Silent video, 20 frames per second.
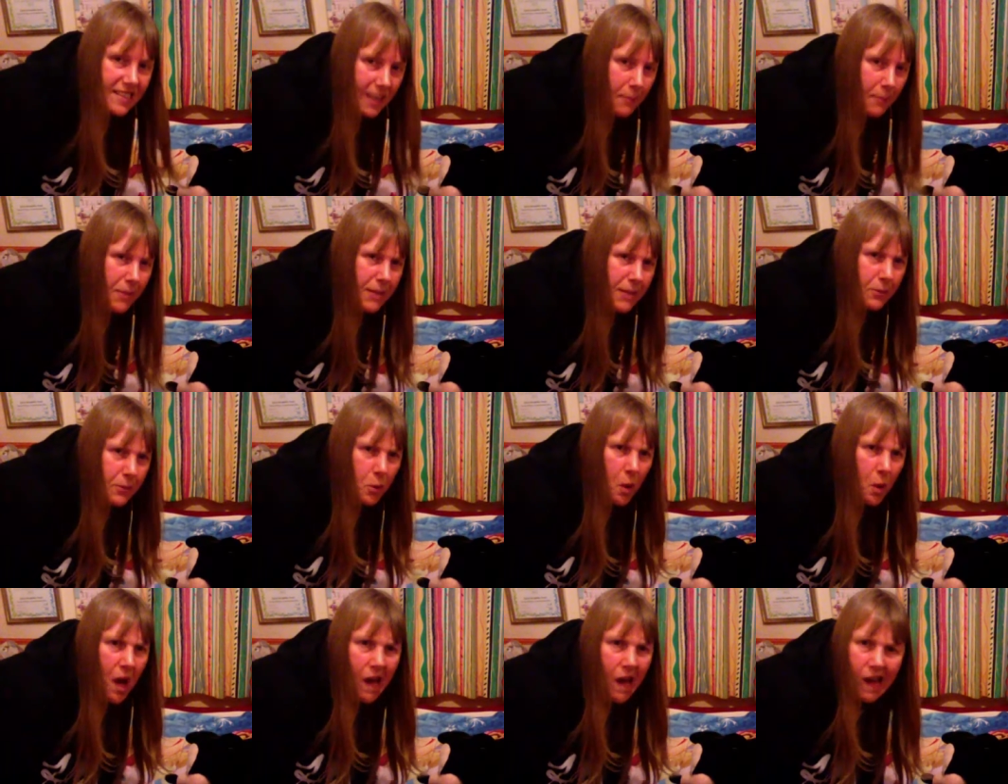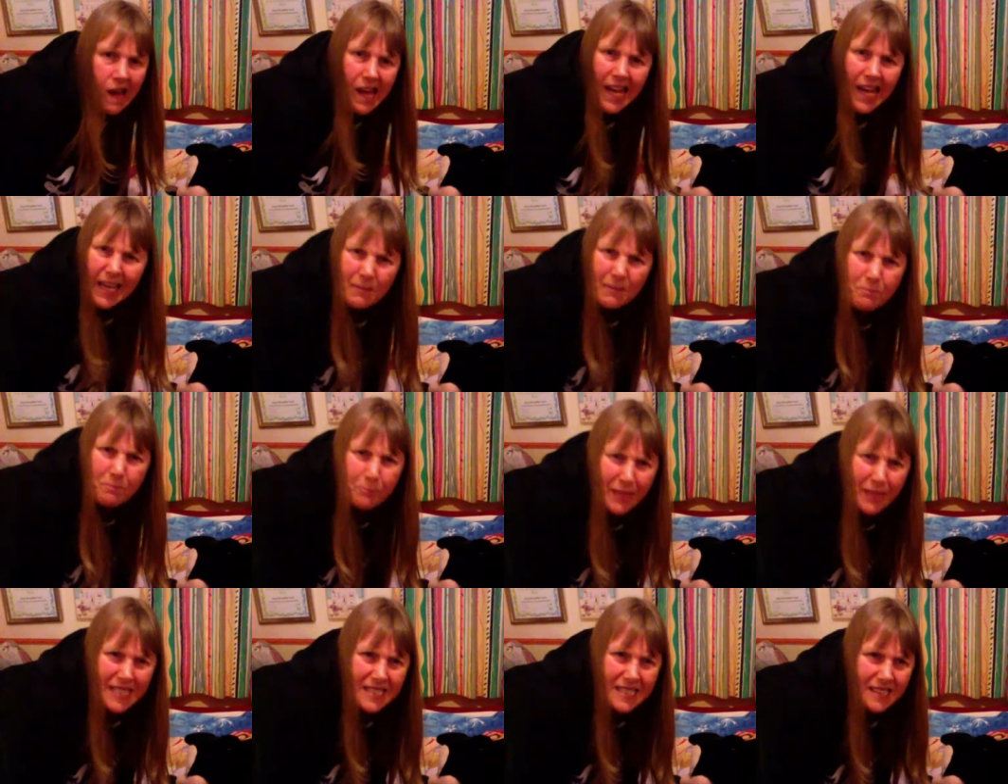people in
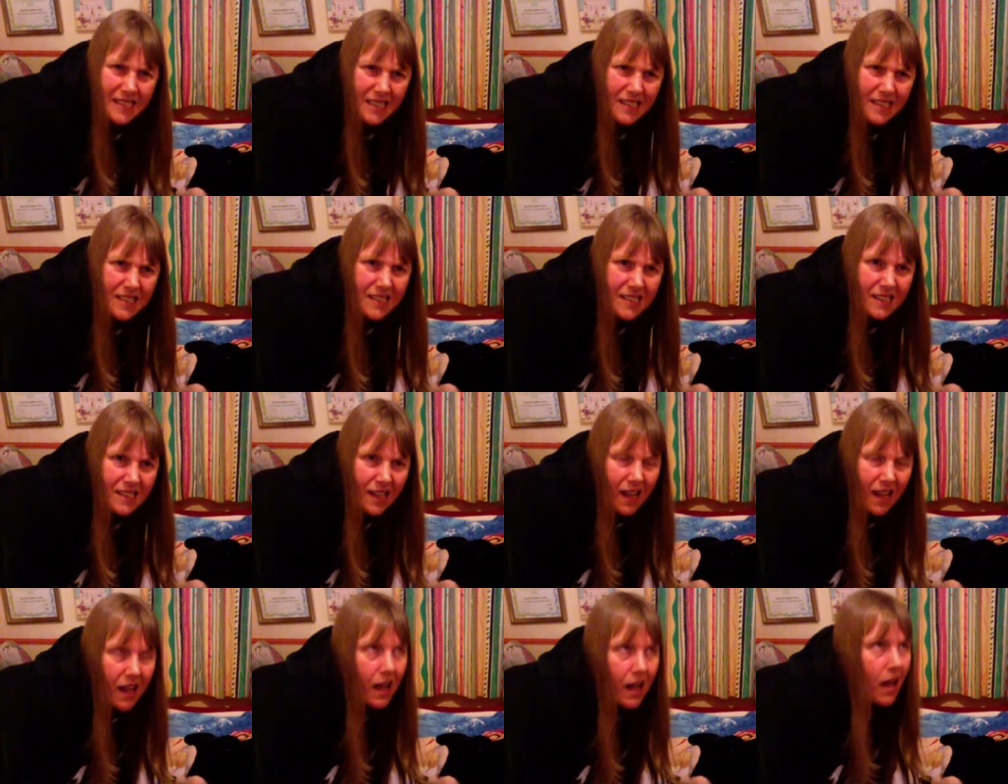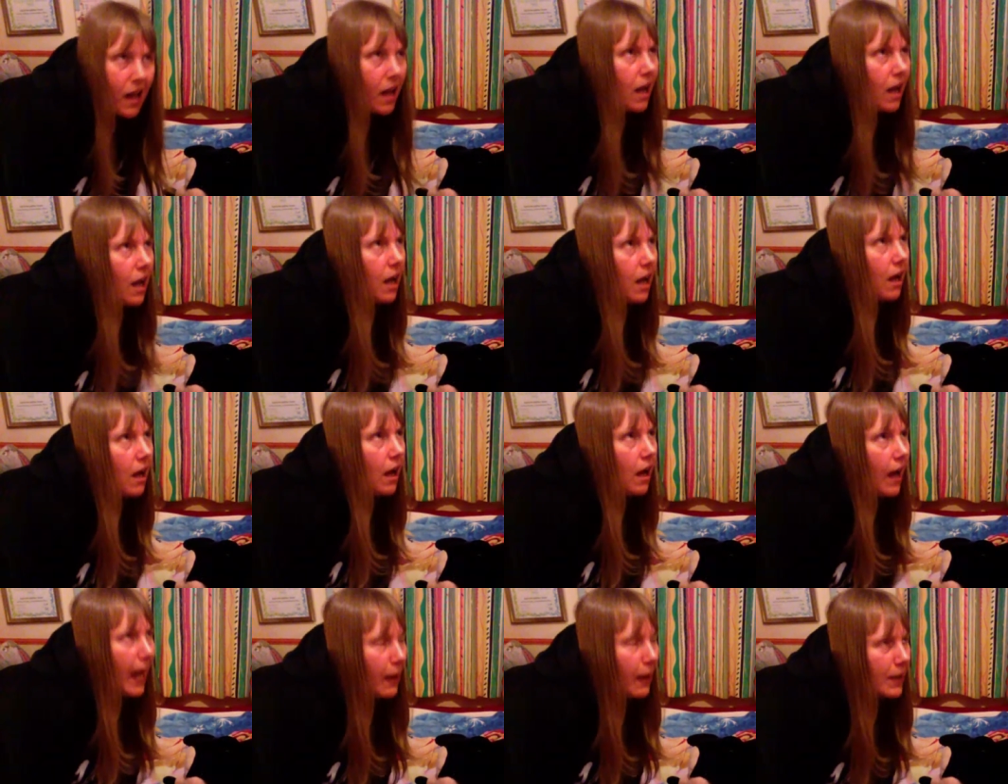business,
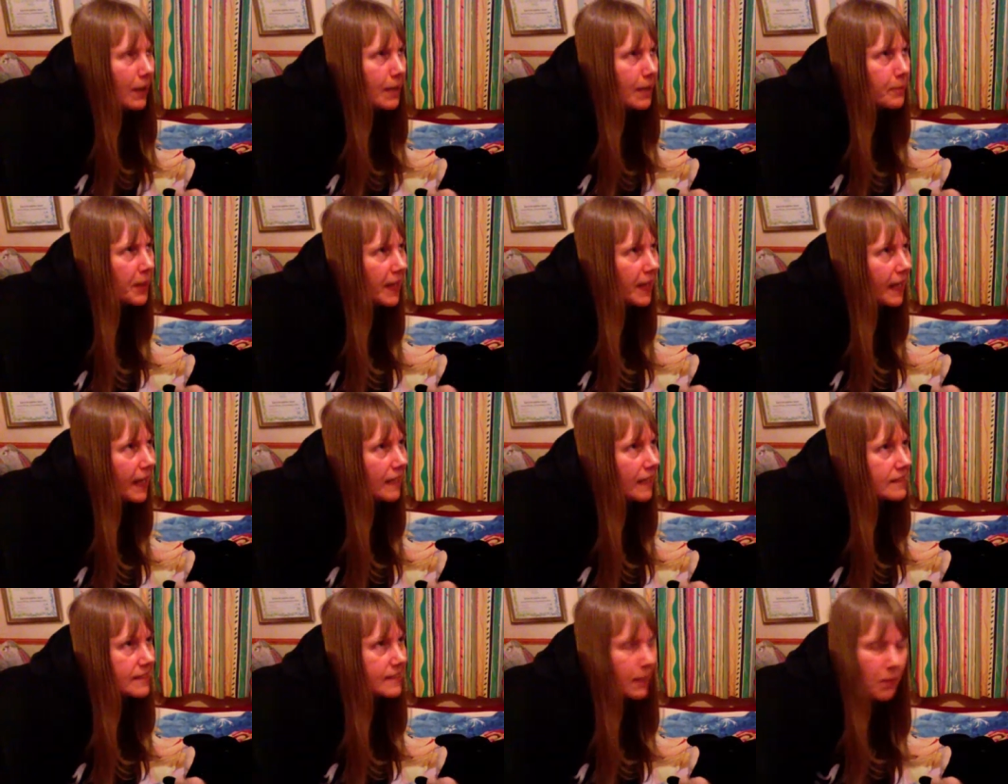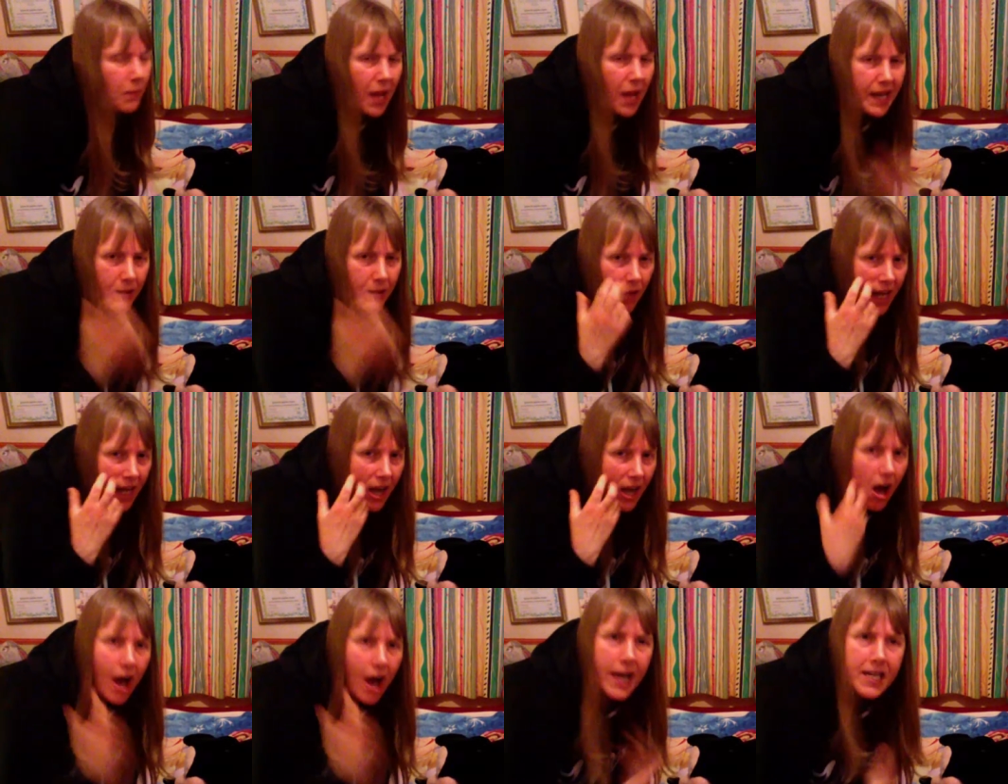how can I put it? Some like
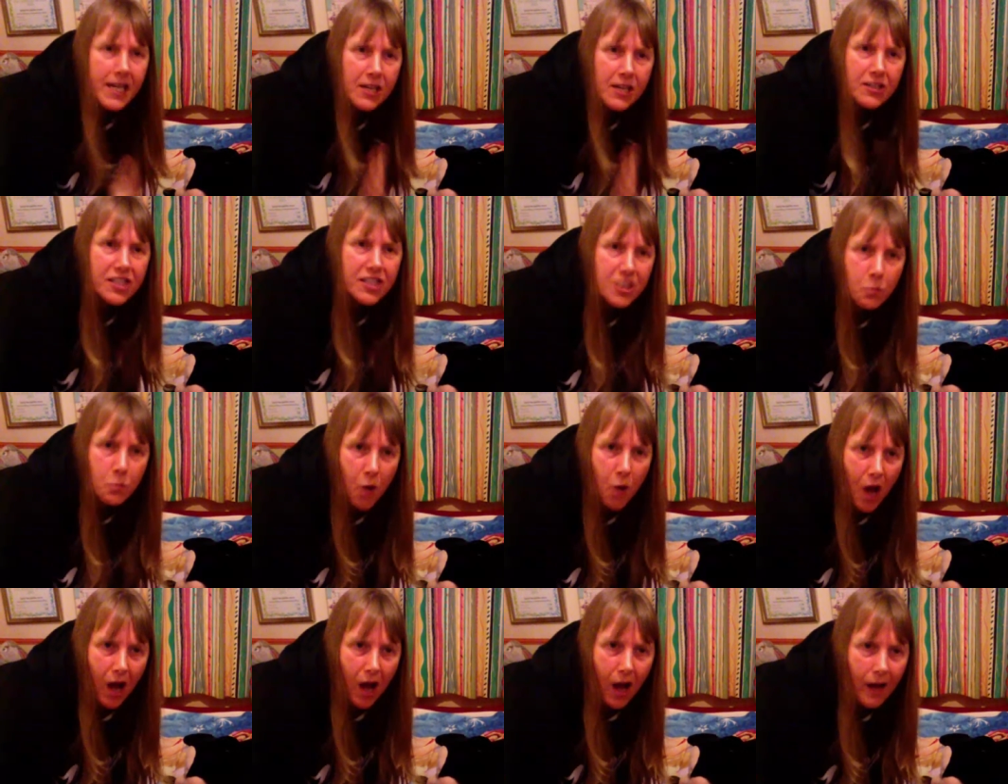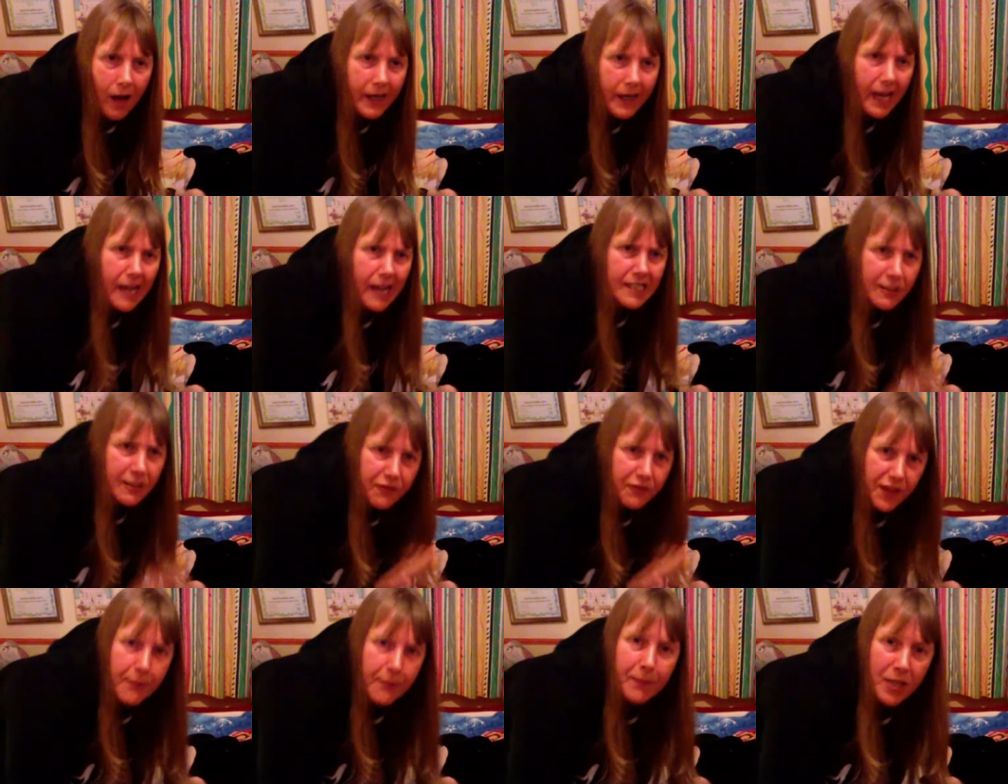I used to work as a
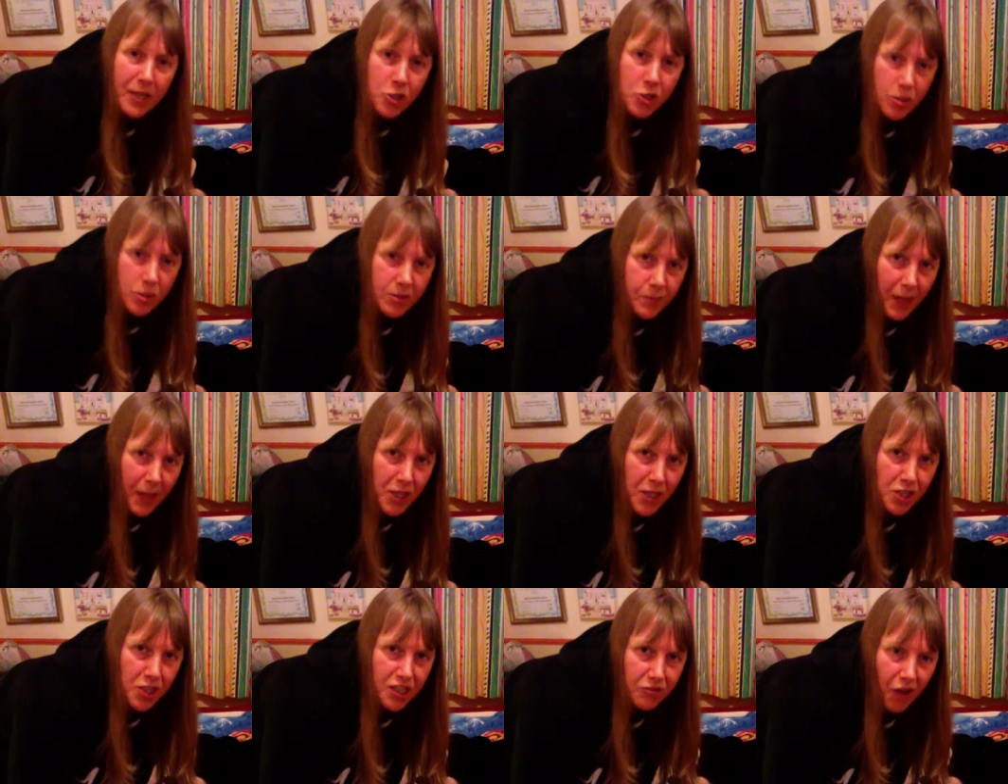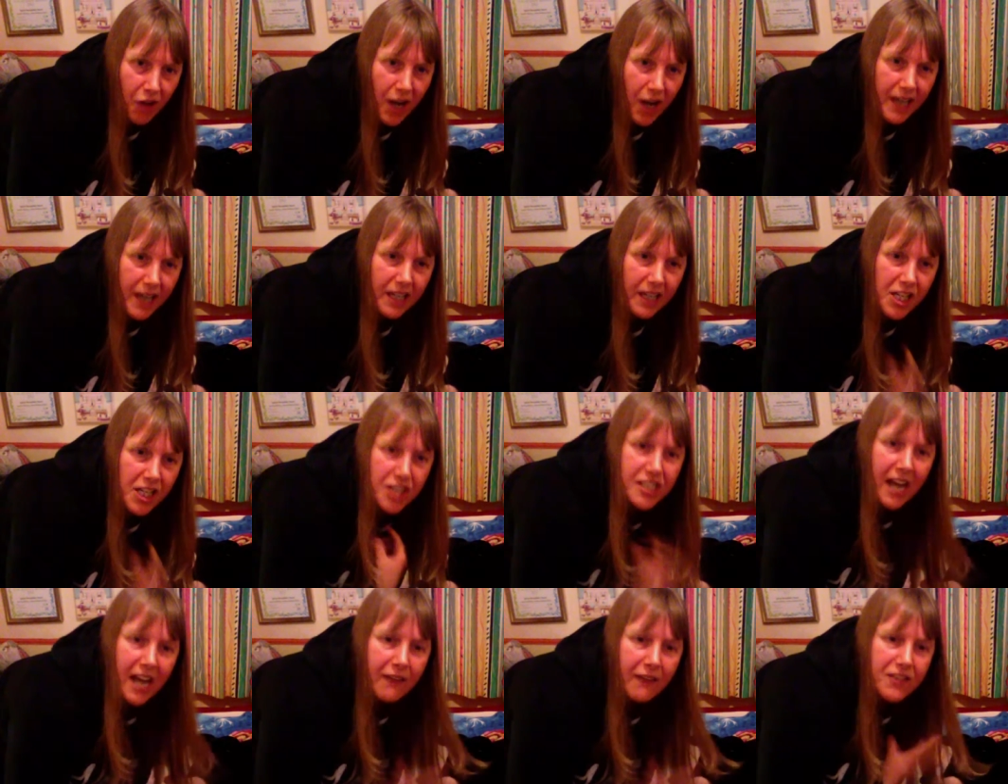fitted bedroom specialist, right? And I
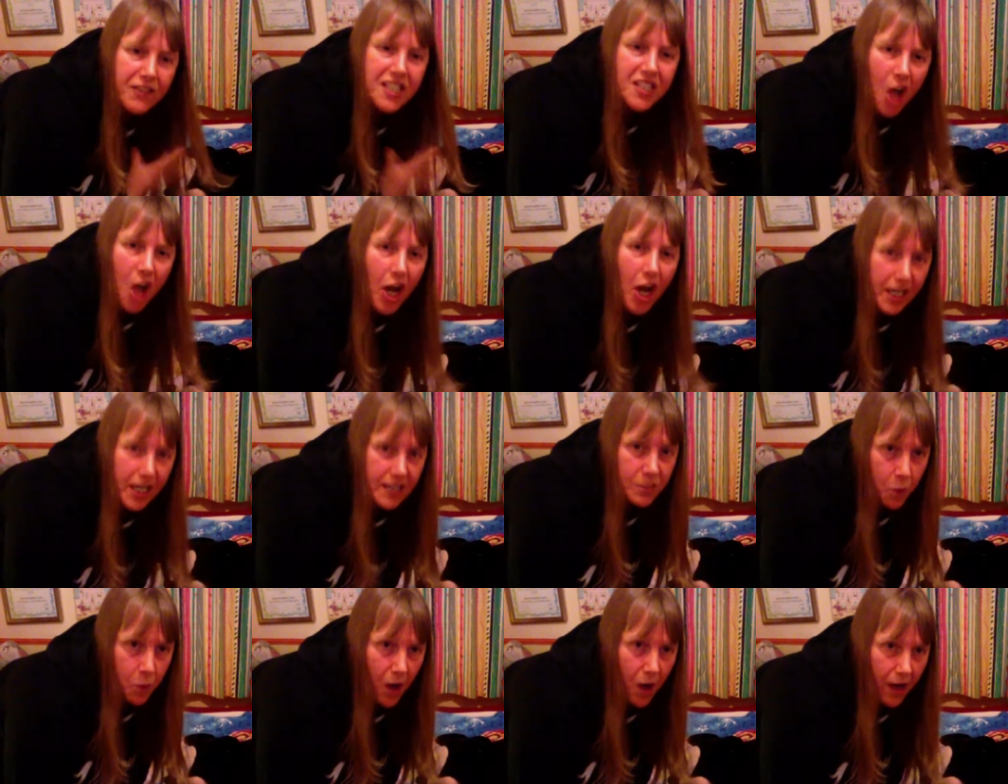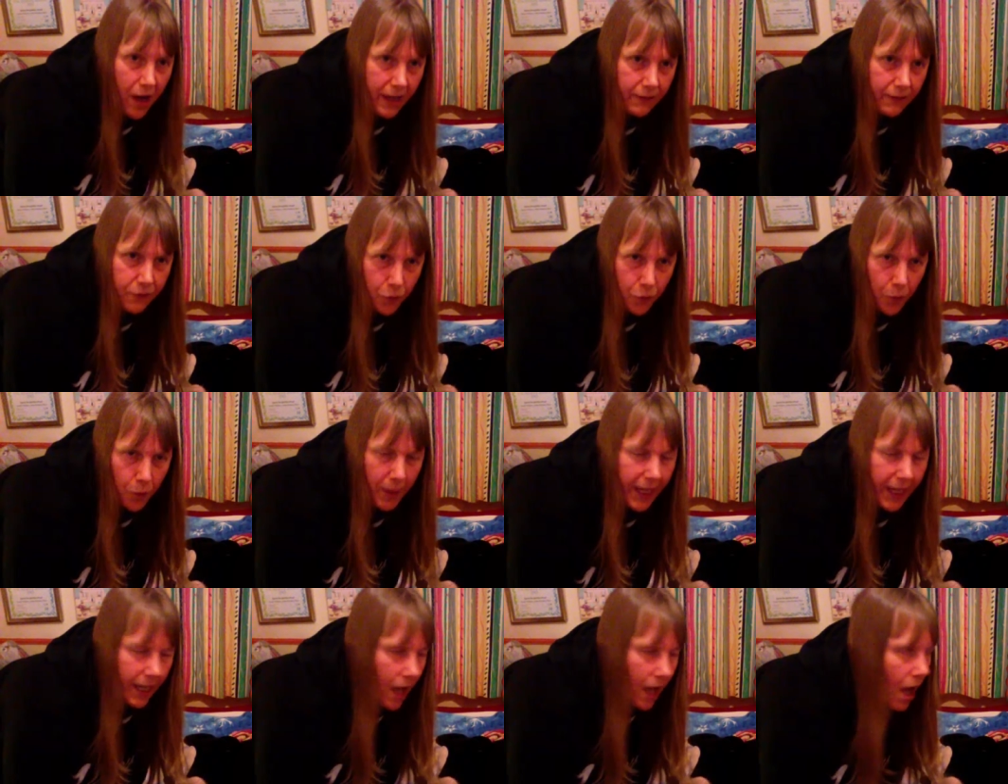used to have designers working for
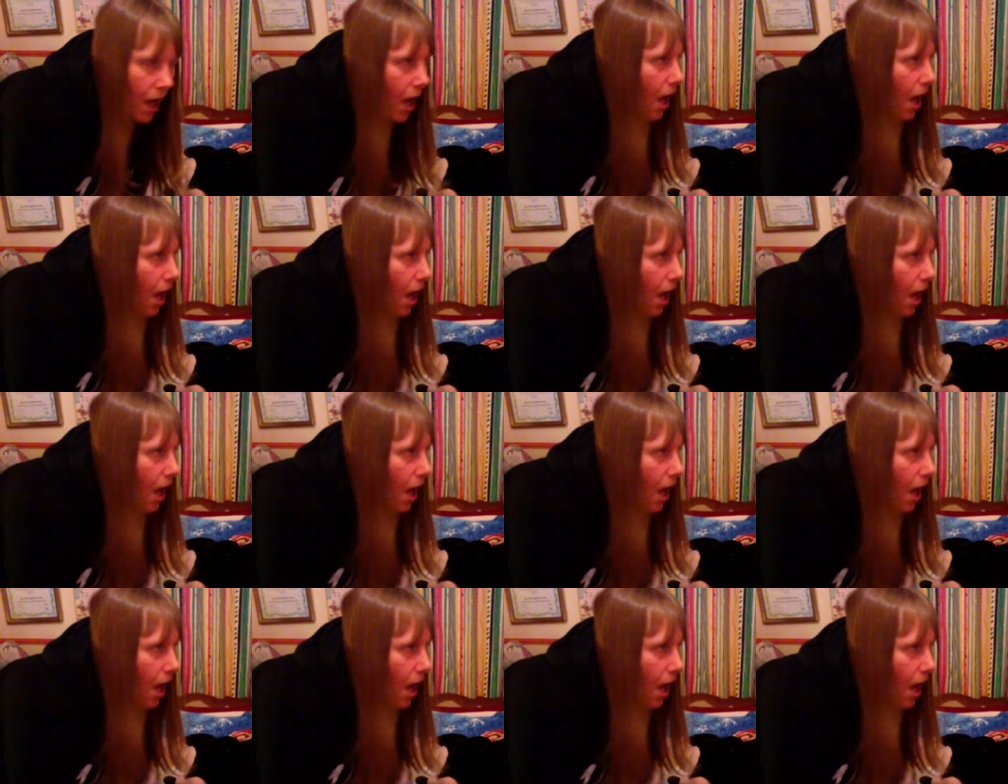me.